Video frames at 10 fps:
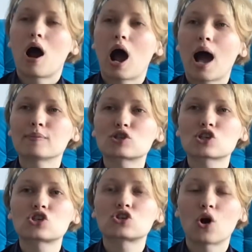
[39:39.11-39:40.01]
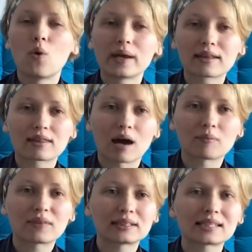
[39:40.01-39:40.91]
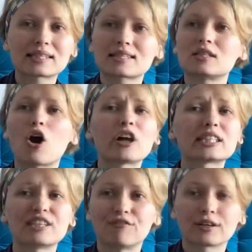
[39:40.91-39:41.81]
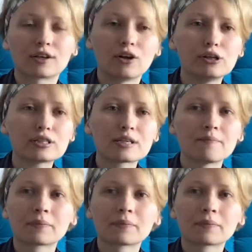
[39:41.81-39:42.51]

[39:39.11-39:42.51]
I'm just showing them that it's not difficult,